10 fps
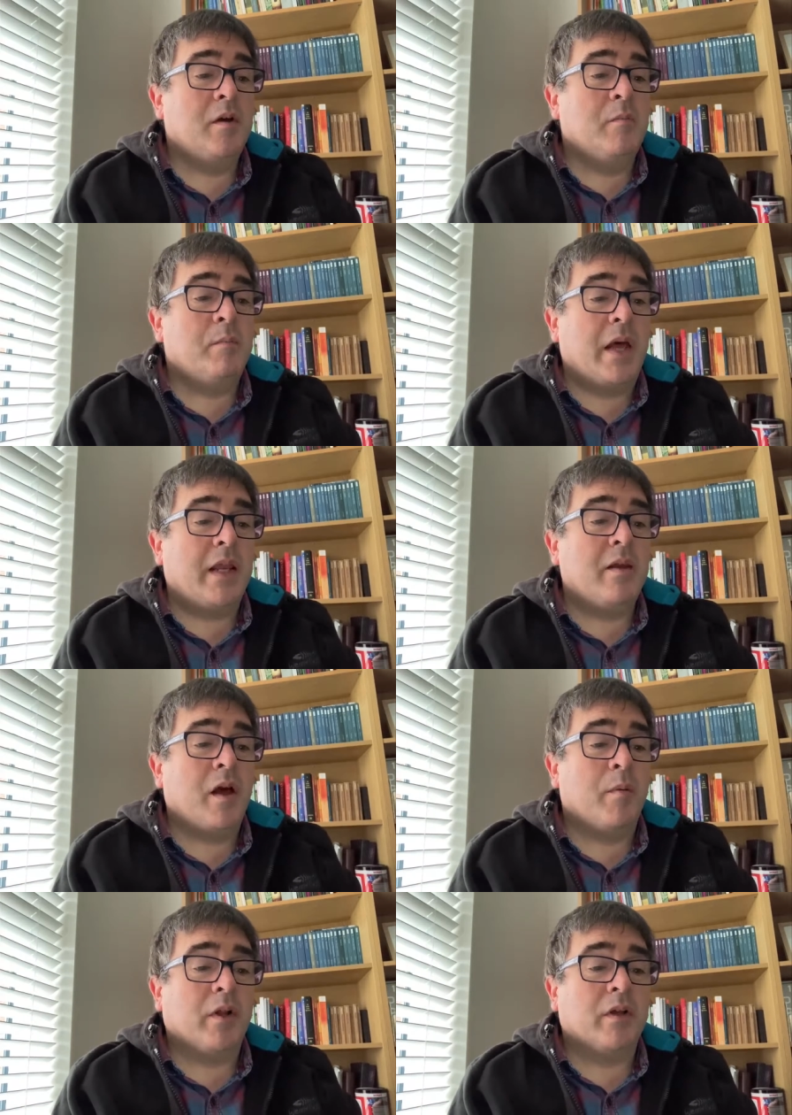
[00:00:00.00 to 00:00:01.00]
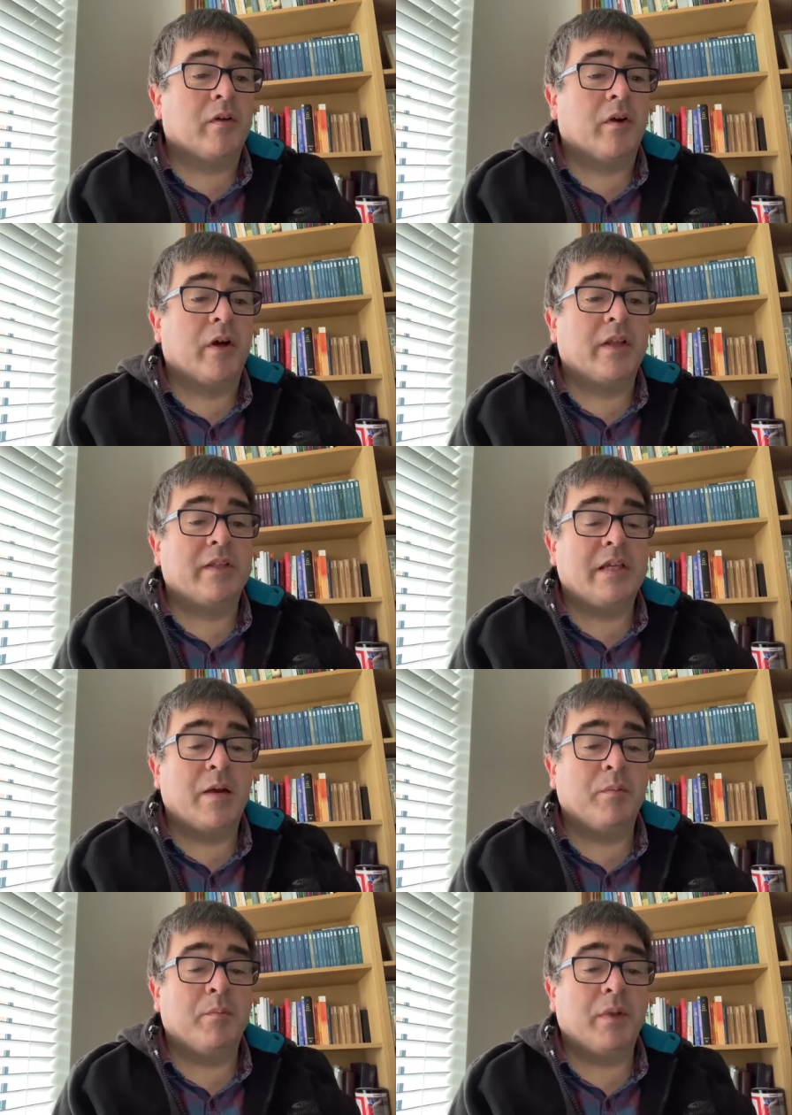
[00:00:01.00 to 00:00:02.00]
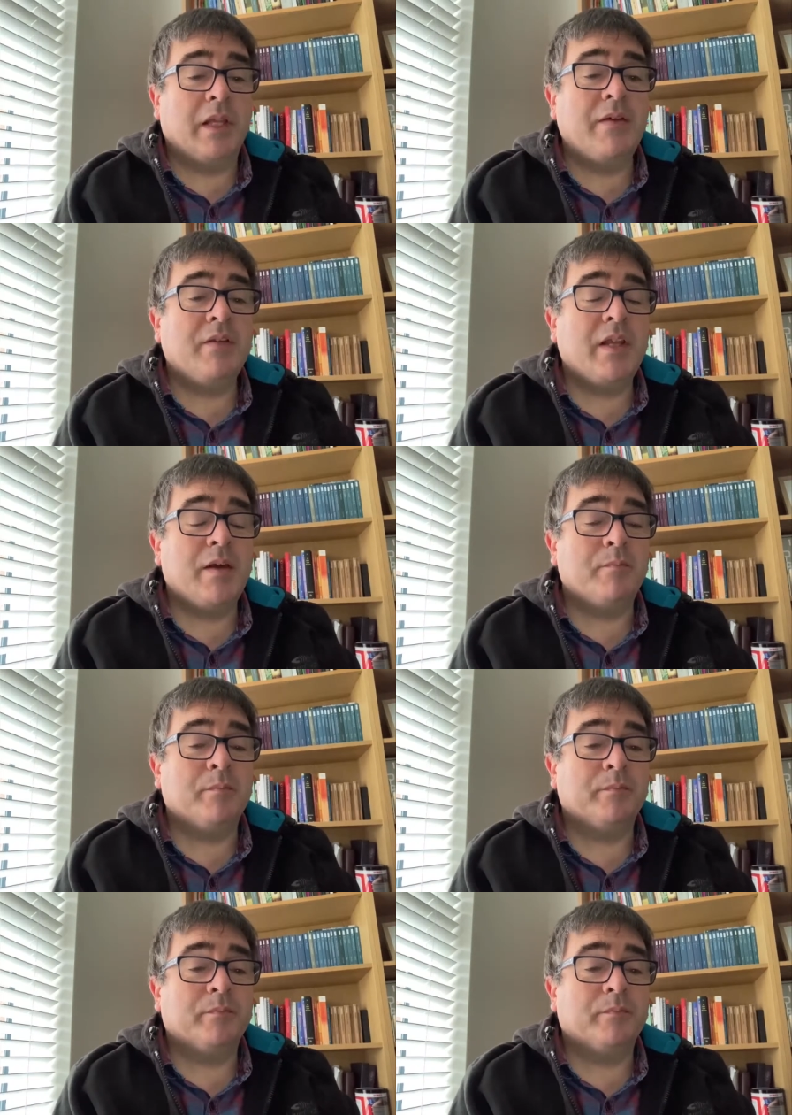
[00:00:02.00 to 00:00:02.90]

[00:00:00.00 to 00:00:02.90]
Many among the crowd at the temple believed in him.